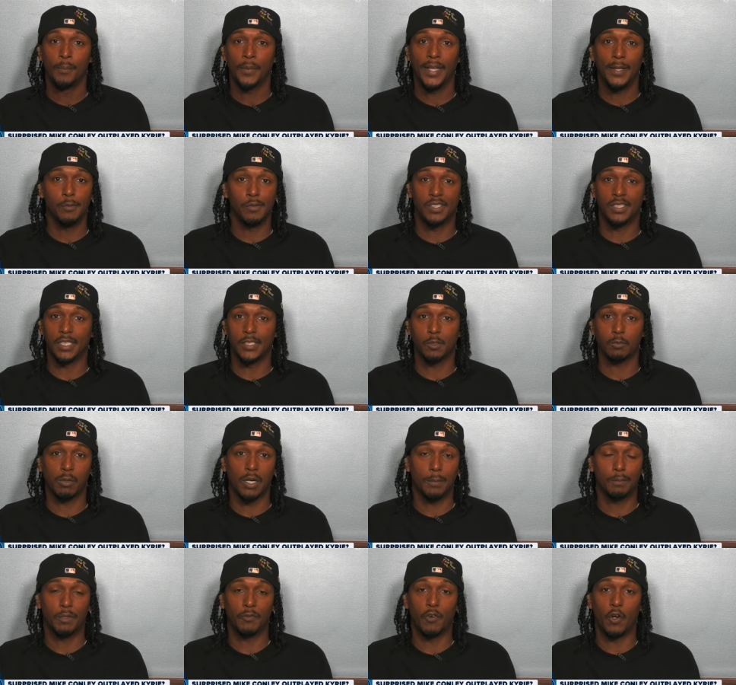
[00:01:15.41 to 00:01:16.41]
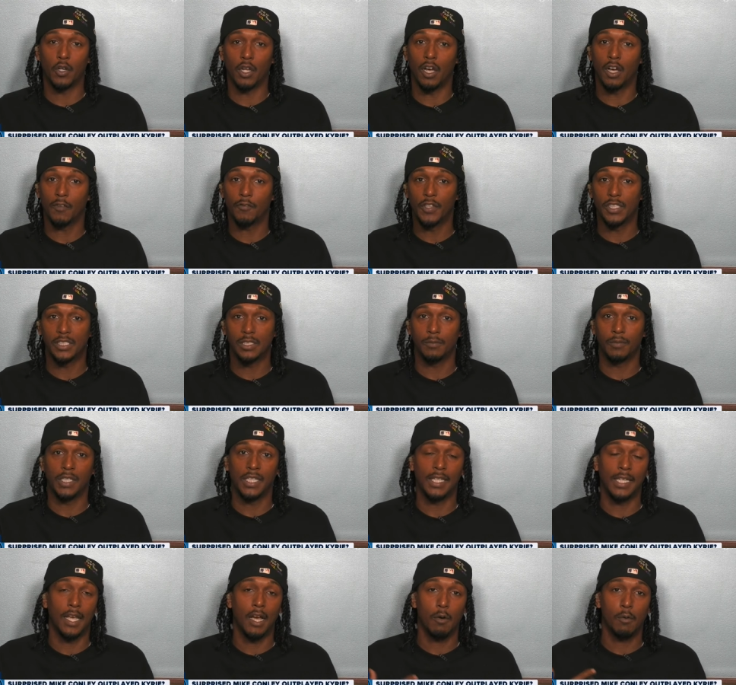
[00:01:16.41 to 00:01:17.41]
He was disruptive on the offensive
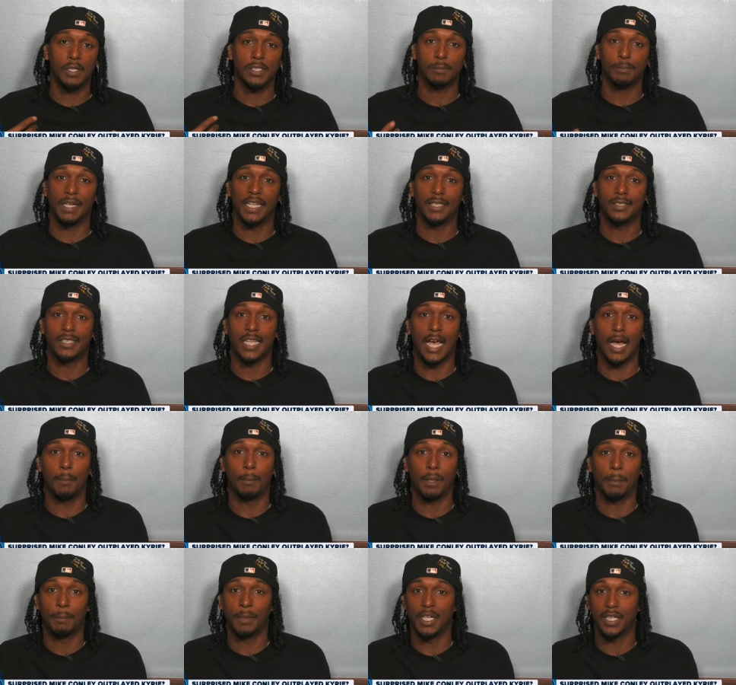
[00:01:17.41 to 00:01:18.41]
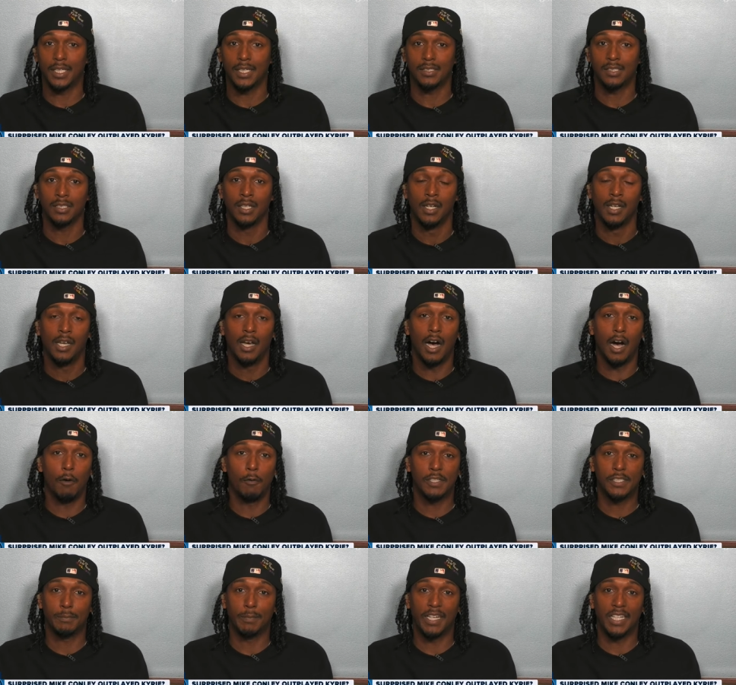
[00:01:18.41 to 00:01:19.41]
end. He always made timely buckets,
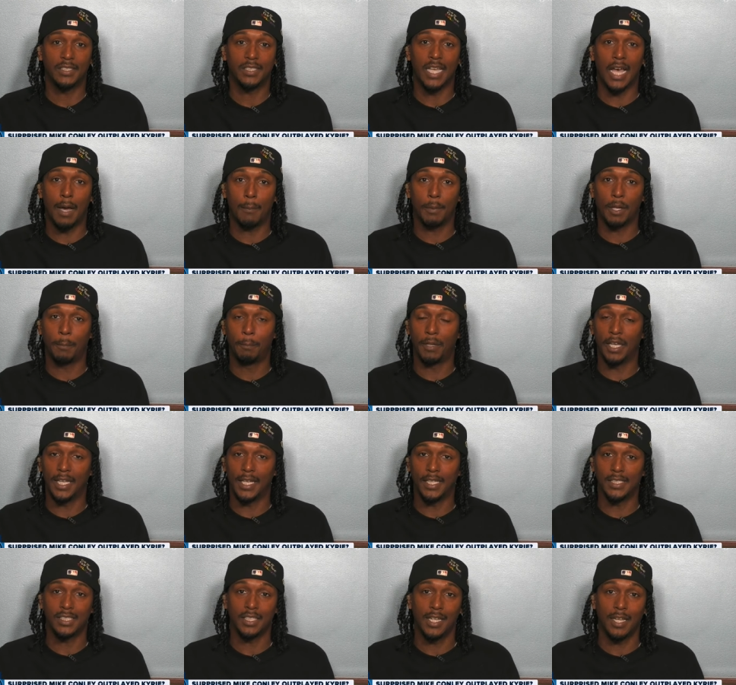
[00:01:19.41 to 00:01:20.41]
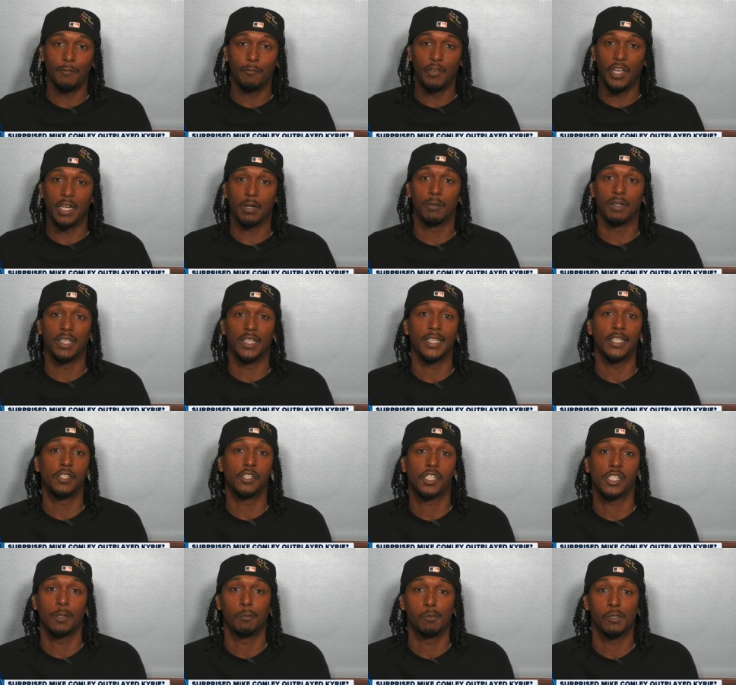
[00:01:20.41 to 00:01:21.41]
always made timely plays, and that veteran
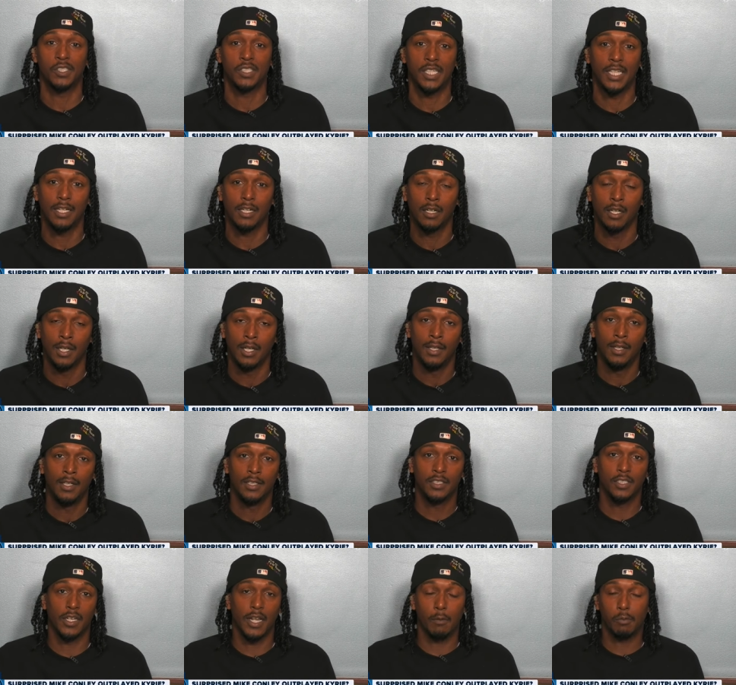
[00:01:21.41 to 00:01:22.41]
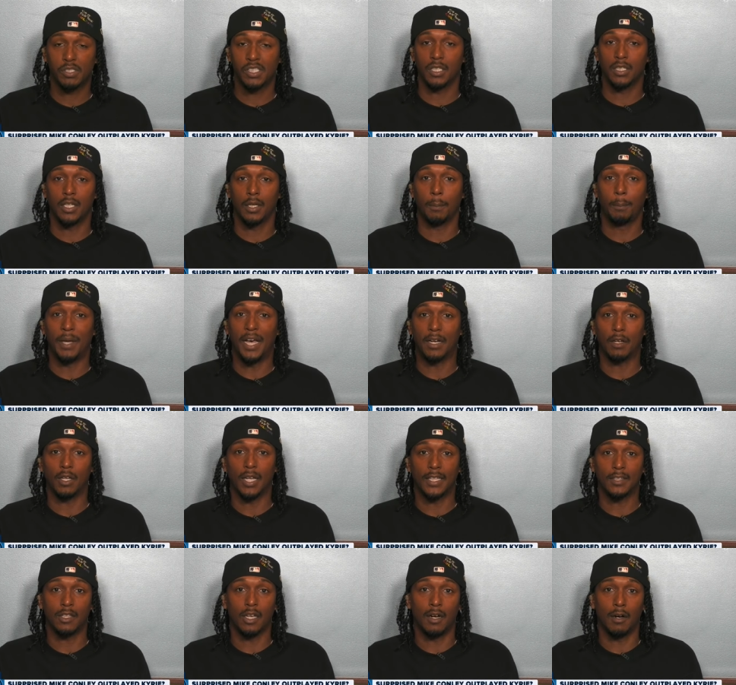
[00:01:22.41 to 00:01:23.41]
leadership was there. So that was a good
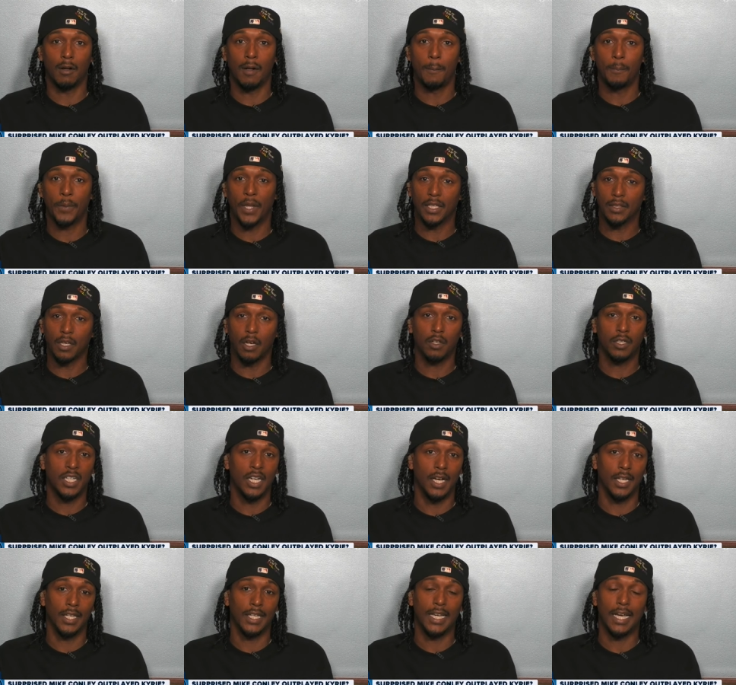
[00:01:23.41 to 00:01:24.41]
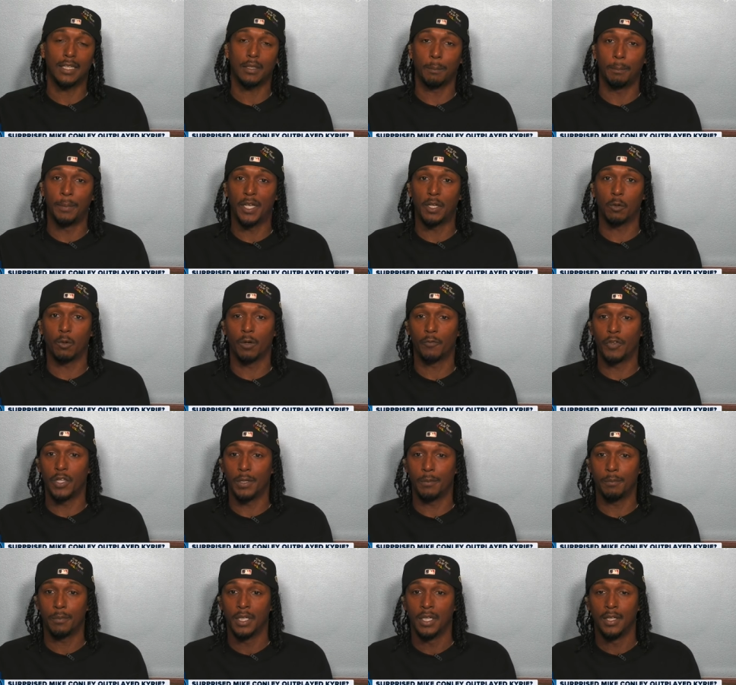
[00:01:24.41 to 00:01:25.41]
battle. I thought Conley got the better of
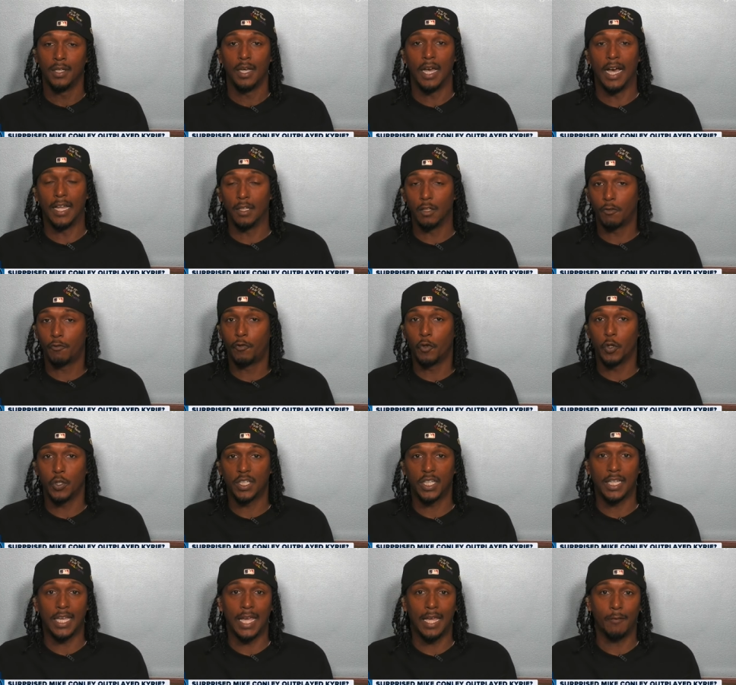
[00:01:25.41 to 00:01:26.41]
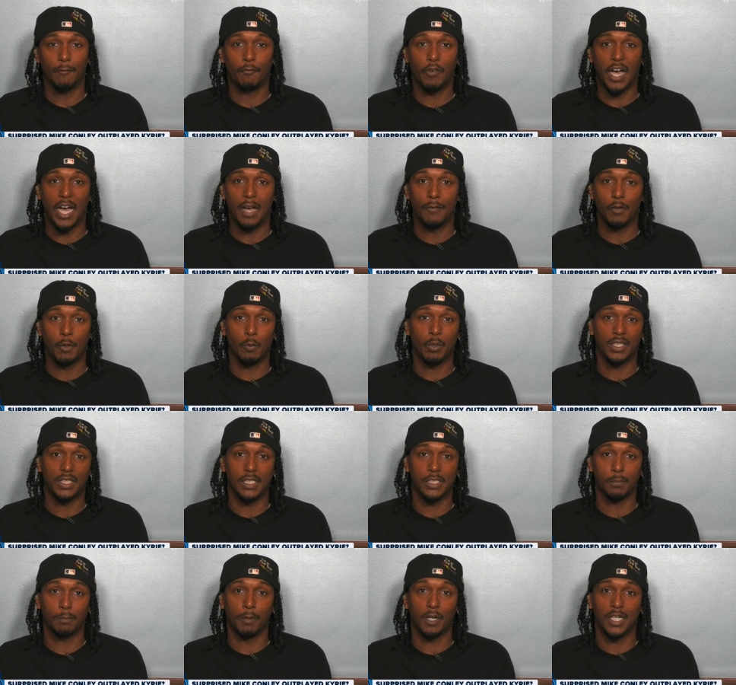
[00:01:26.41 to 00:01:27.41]
him. I look forward to Game 5 and what
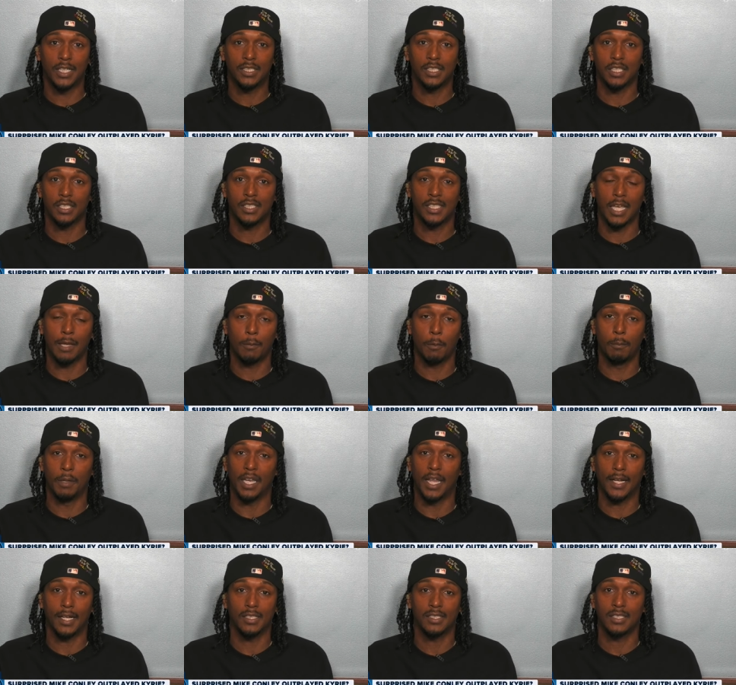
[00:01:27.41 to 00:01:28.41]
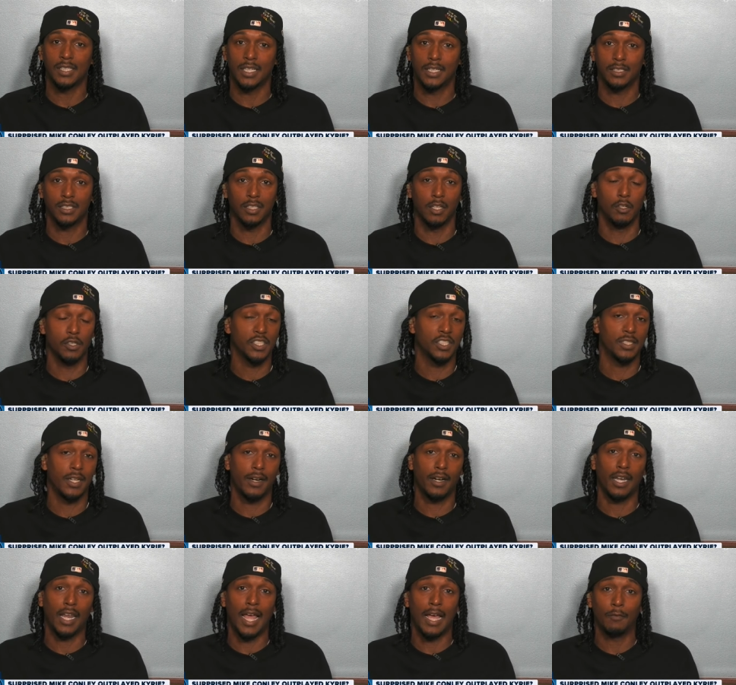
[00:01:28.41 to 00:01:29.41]
these bring to the table. But like I said, as long as
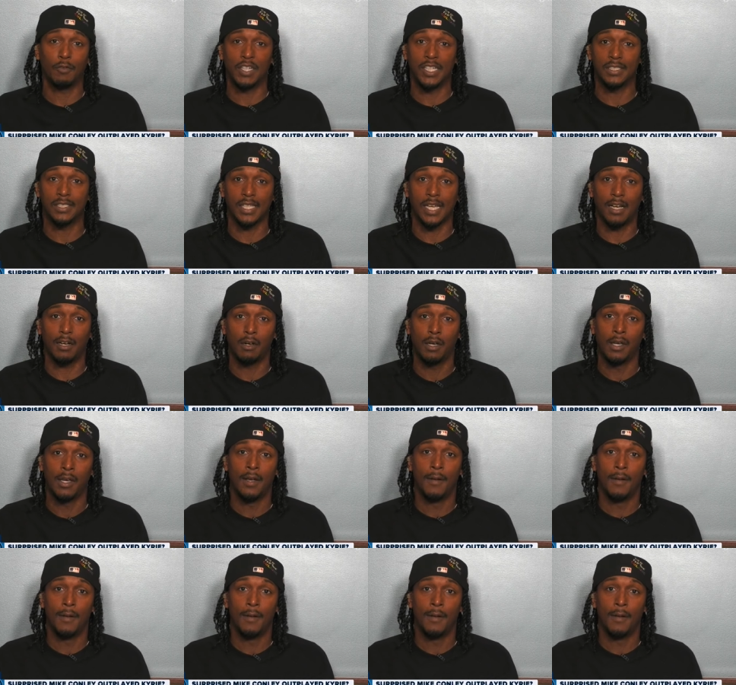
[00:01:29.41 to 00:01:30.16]
Dereck Lively is out,